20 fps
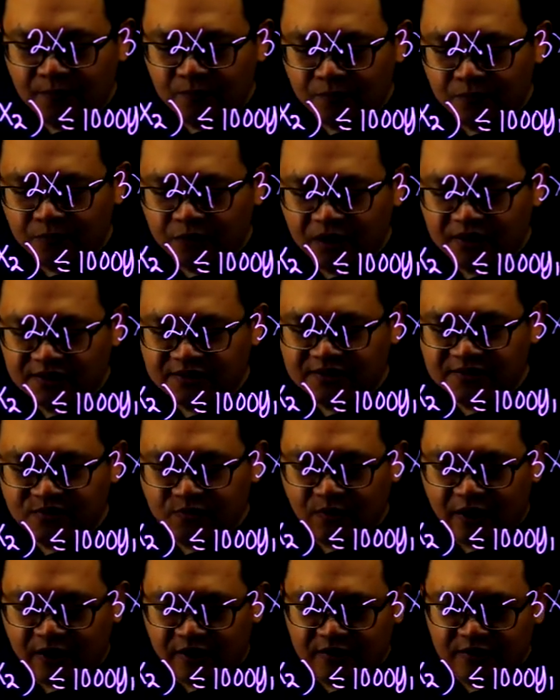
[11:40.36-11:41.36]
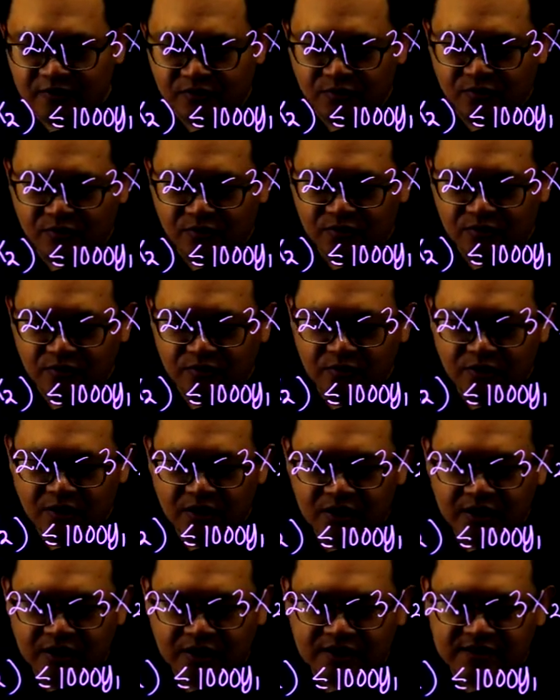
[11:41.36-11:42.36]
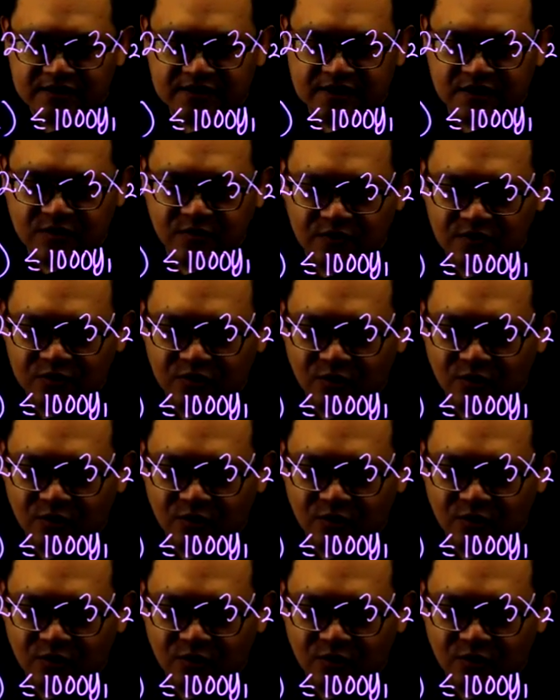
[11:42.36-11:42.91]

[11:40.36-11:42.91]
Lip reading: plus y2 is equal to